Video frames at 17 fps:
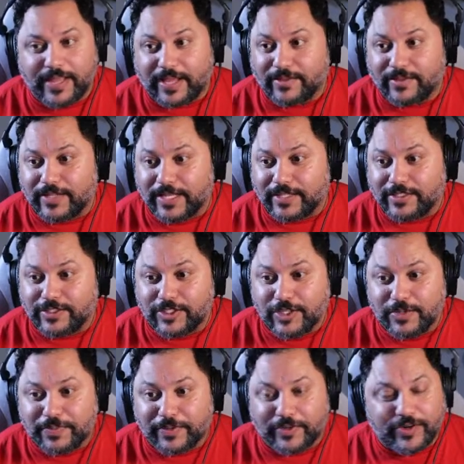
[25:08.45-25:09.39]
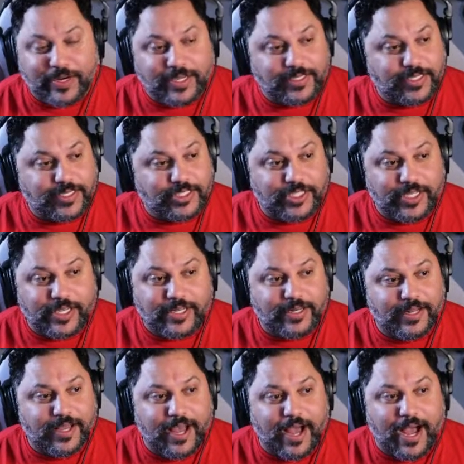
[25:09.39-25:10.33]
like super crazy shit,
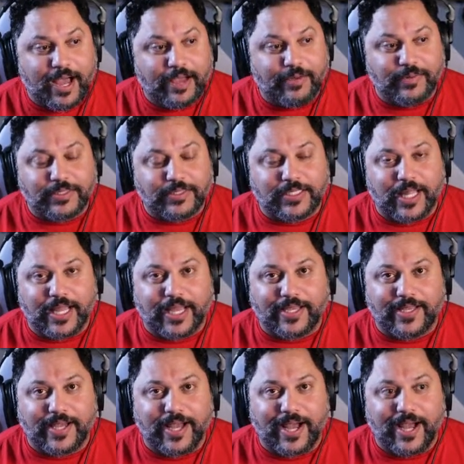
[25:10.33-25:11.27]
I was like,